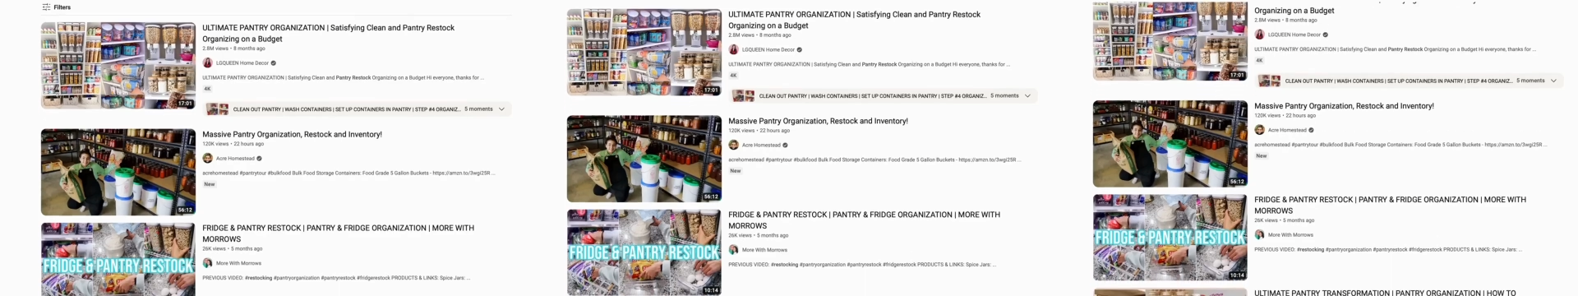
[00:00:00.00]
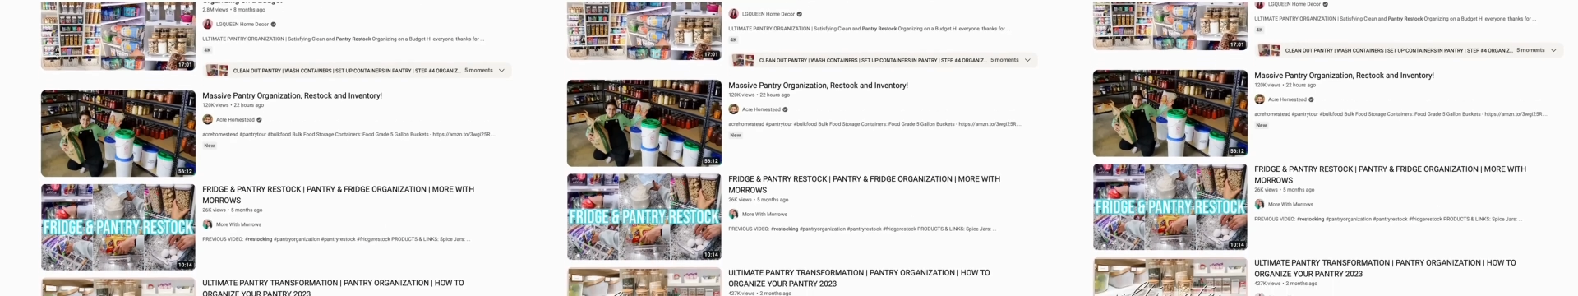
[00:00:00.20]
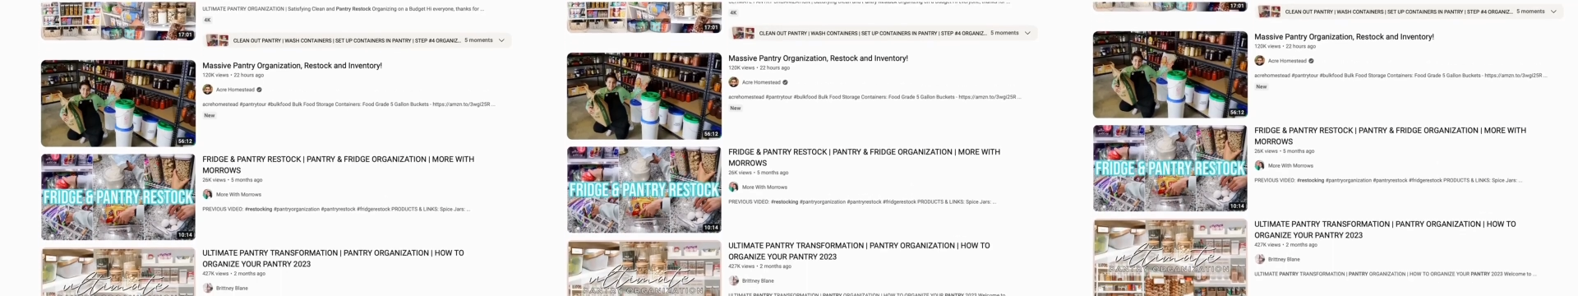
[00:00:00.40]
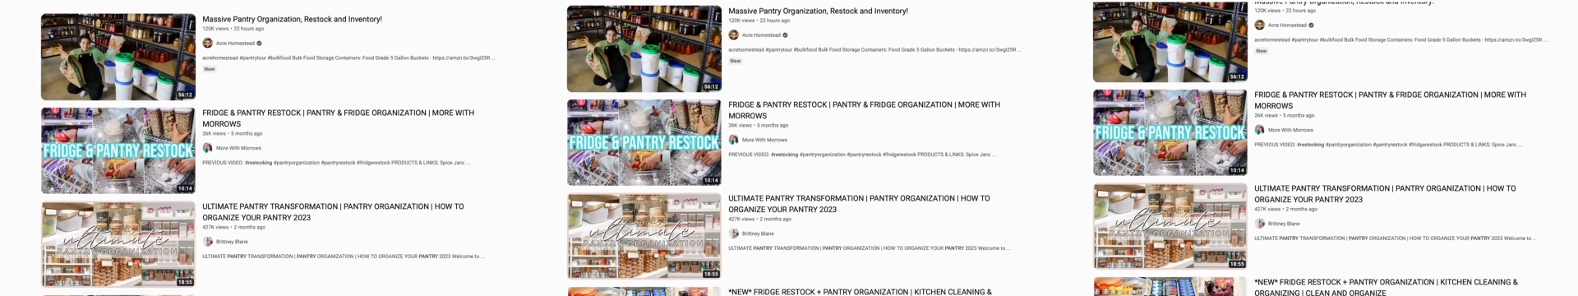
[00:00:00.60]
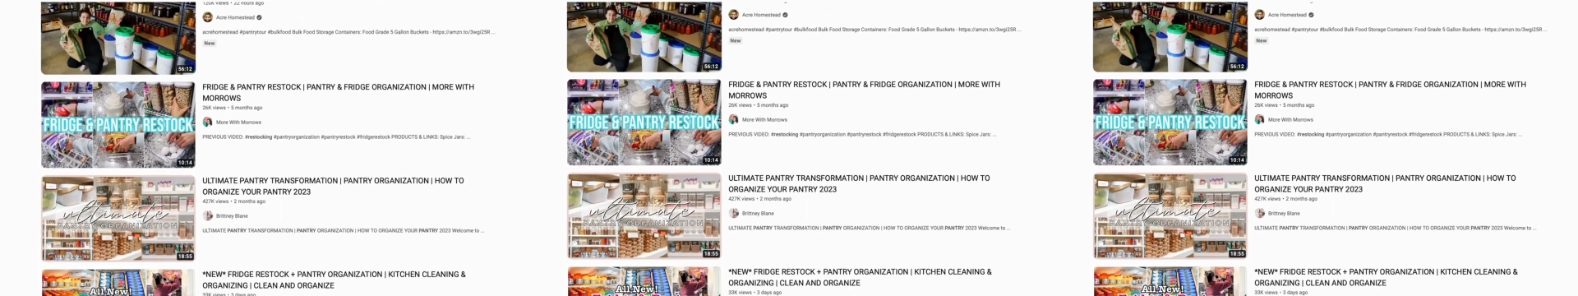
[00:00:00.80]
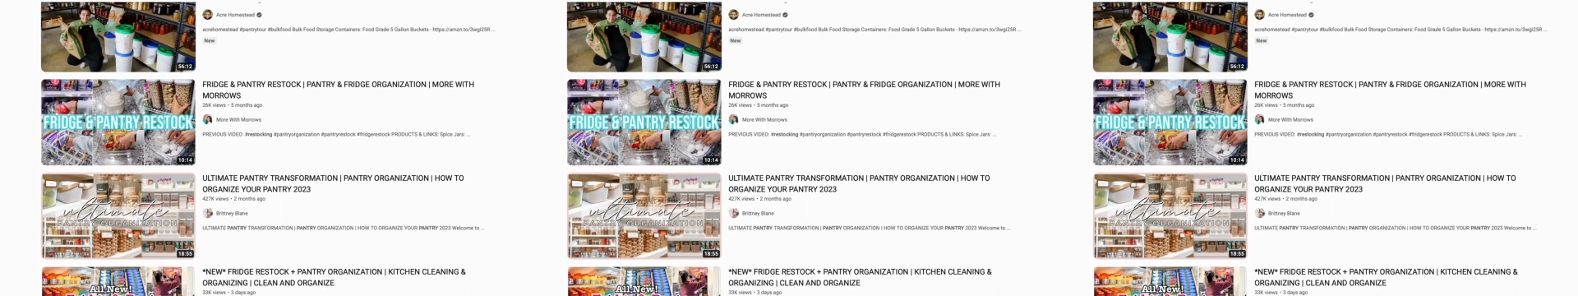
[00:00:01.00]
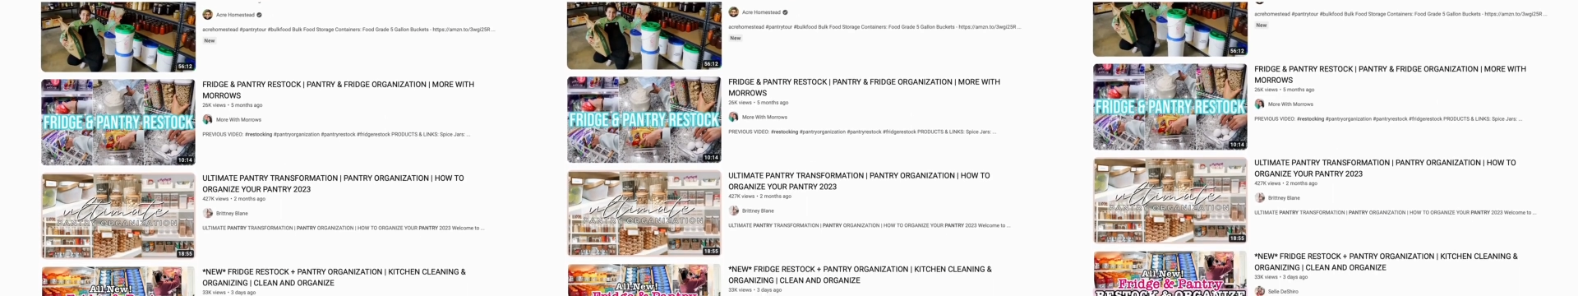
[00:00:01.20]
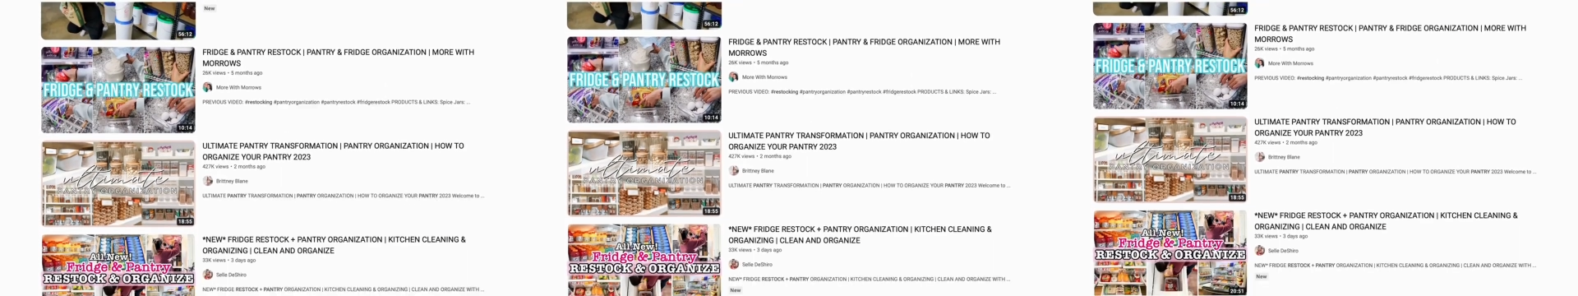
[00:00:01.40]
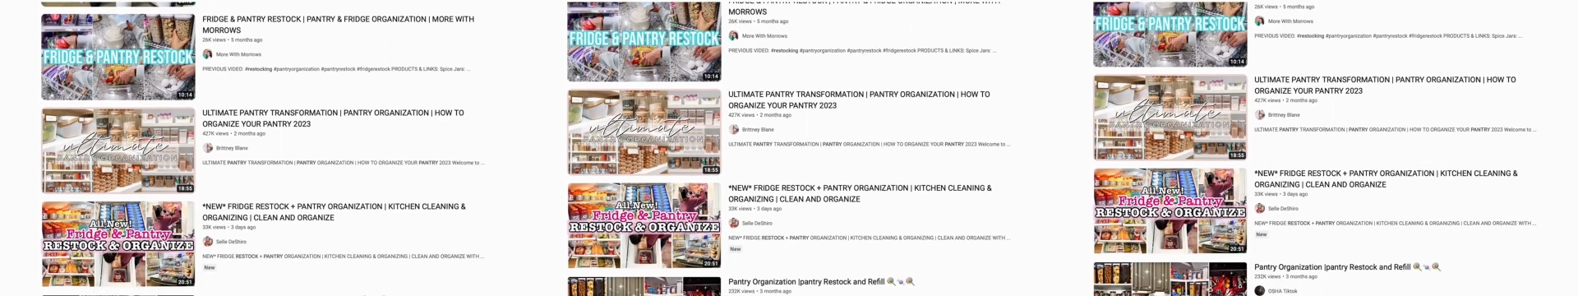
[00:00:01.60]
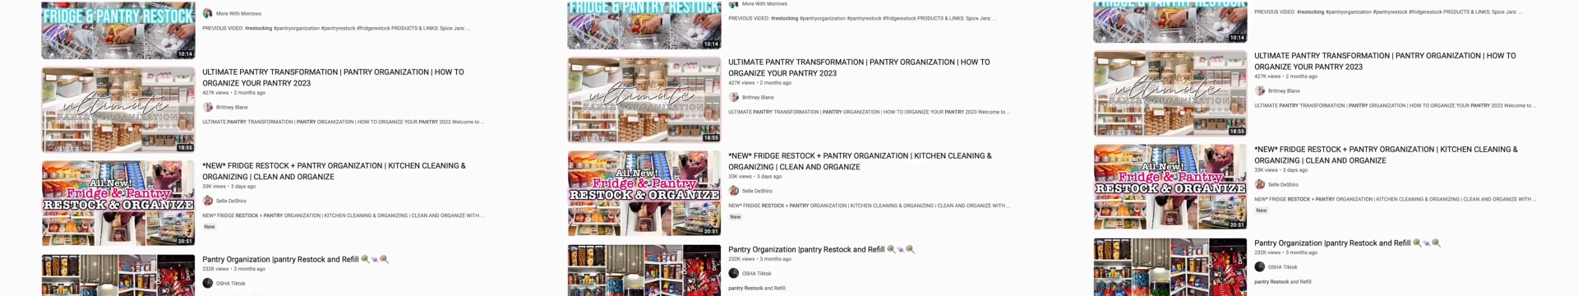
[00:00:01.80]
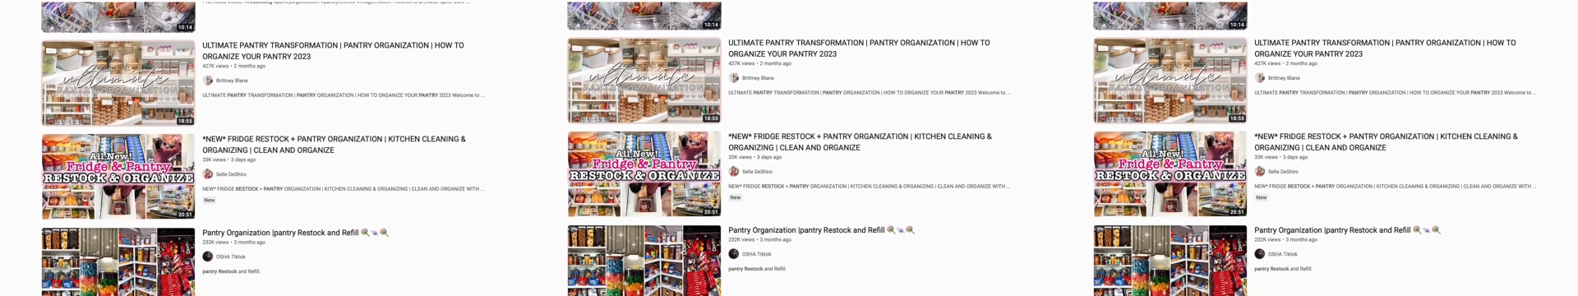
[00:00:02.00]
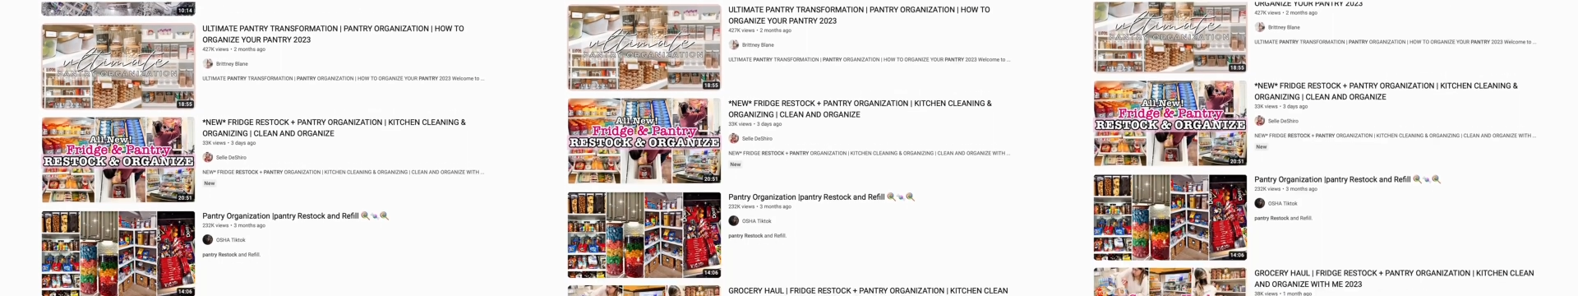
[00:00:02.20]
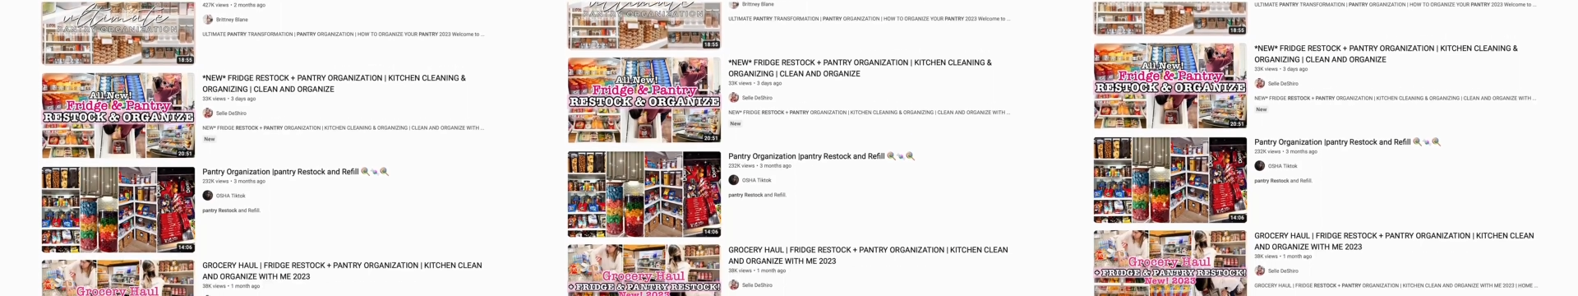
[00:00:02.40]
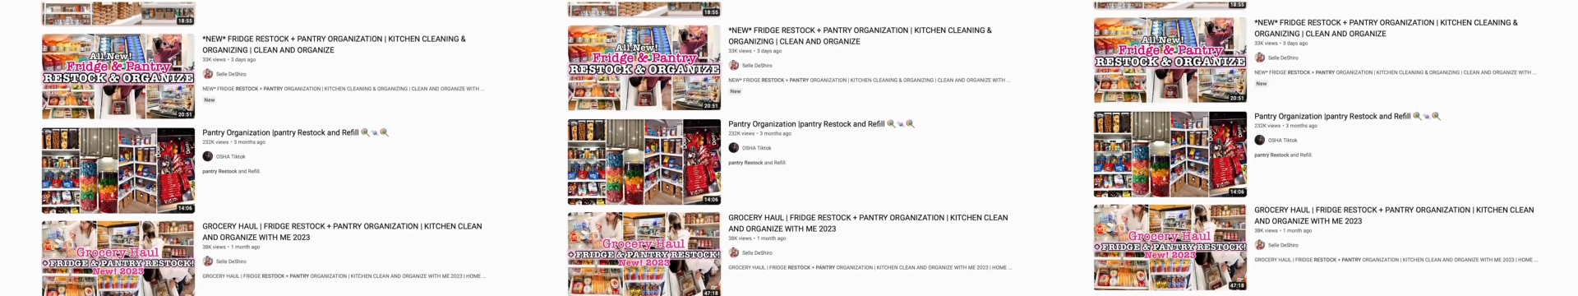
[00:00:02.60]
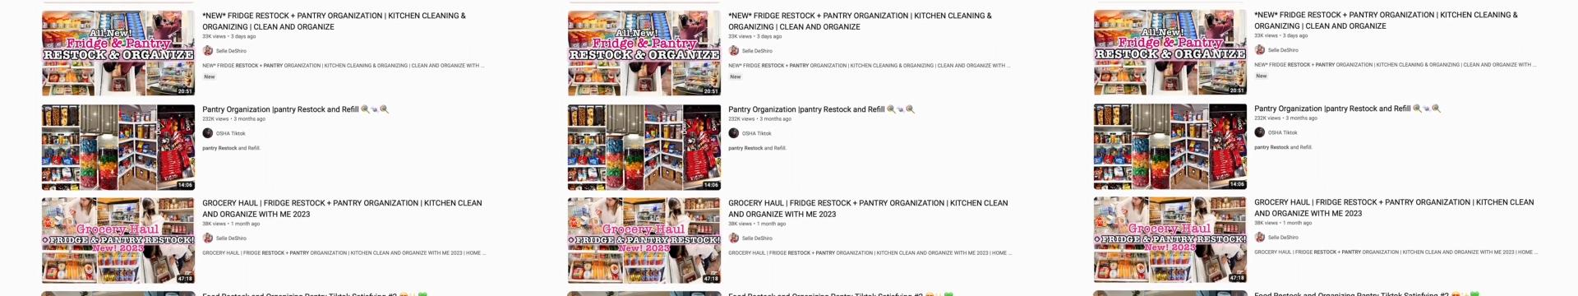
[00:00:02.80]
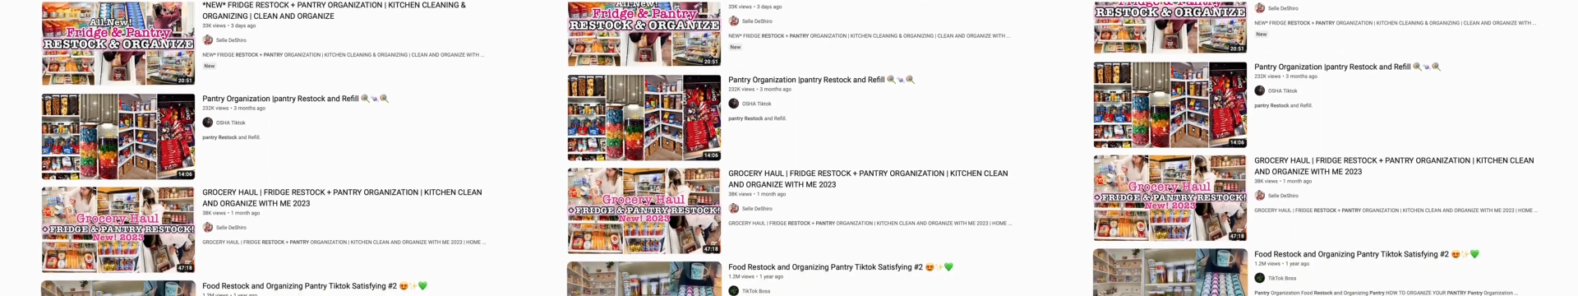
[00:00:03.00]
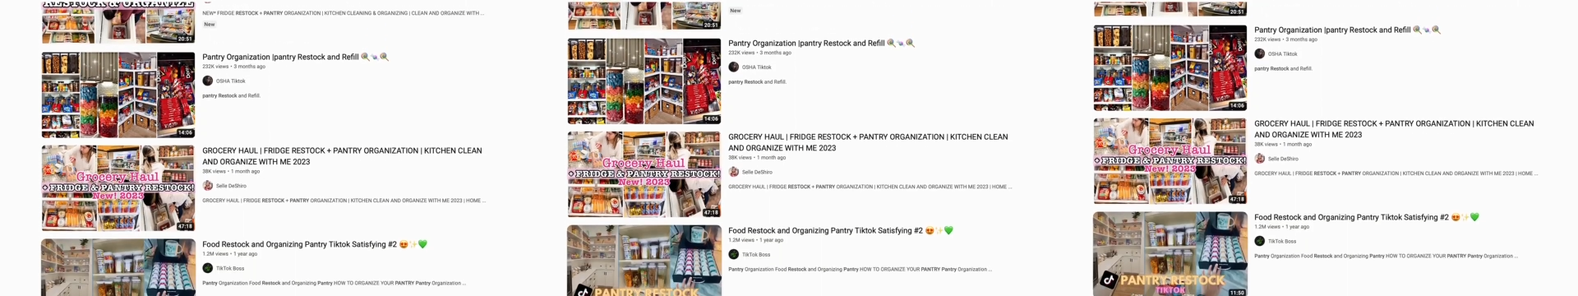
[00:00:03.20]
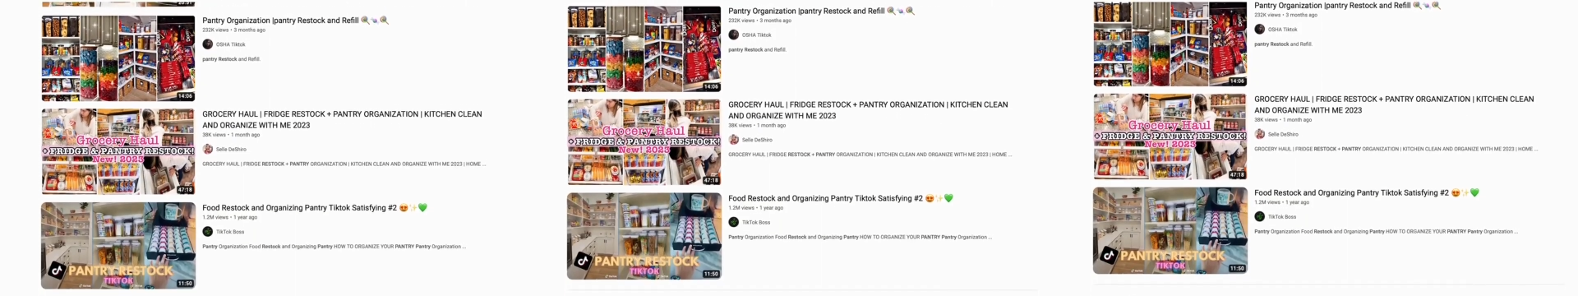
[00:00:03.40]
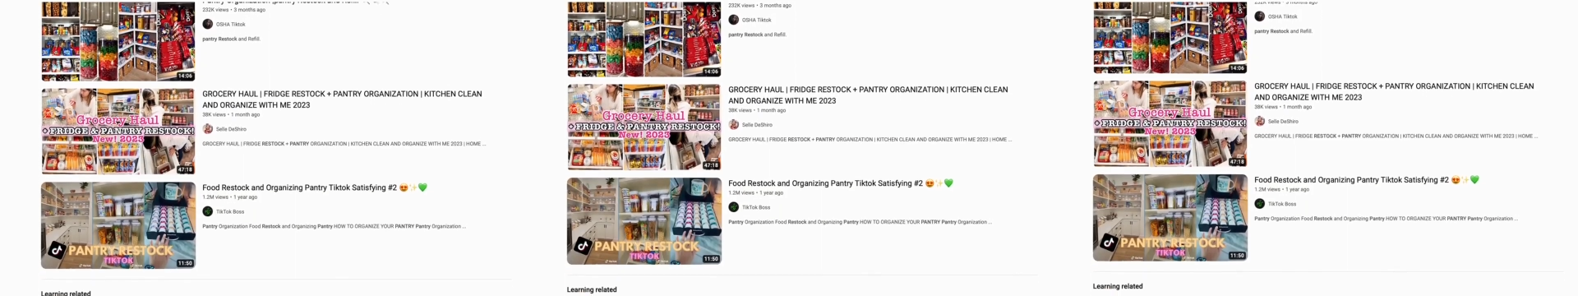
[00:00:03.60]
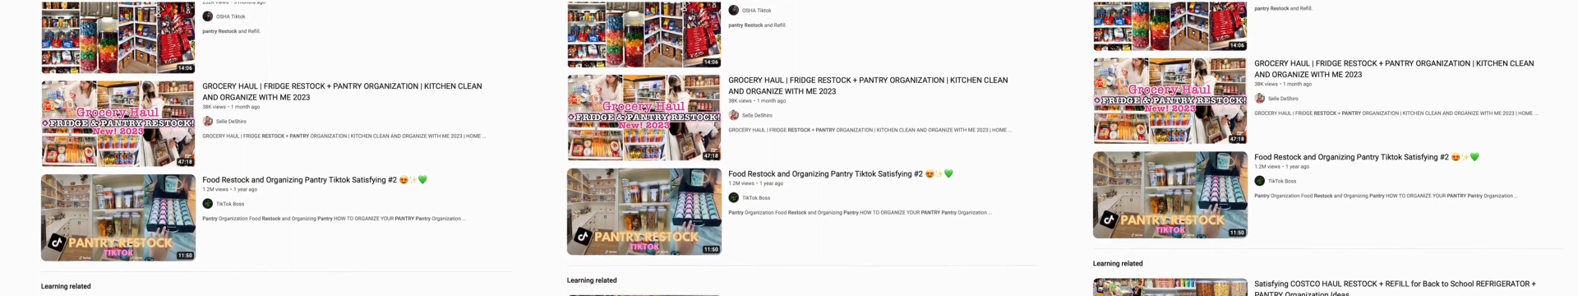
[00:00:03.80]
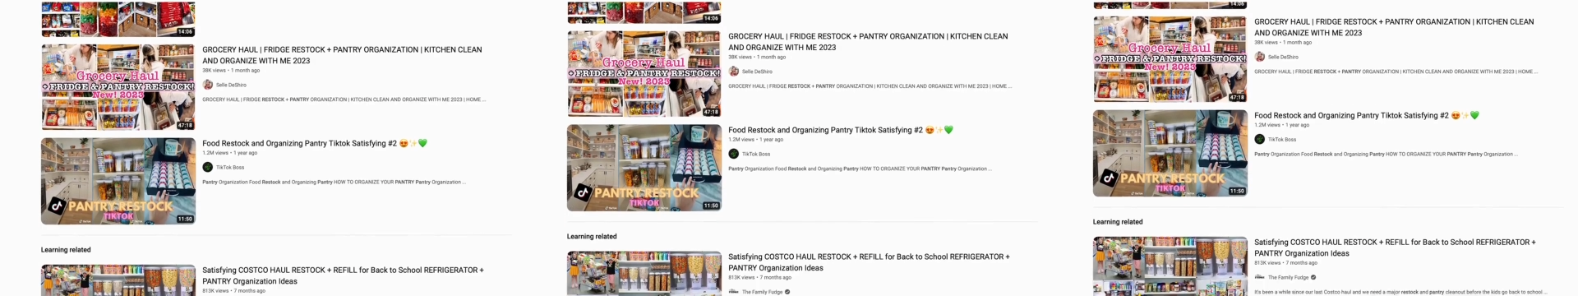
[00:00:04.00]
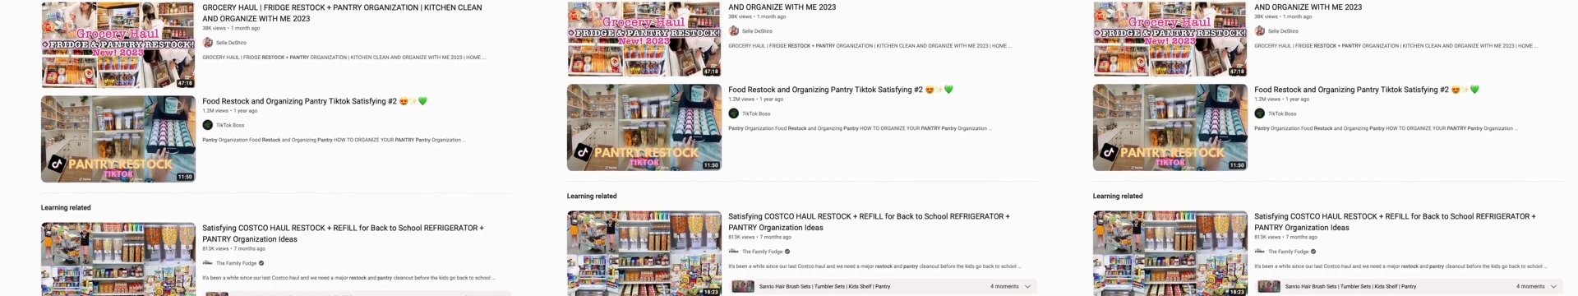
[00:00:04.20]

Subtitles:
Nobody's mouth can be seen.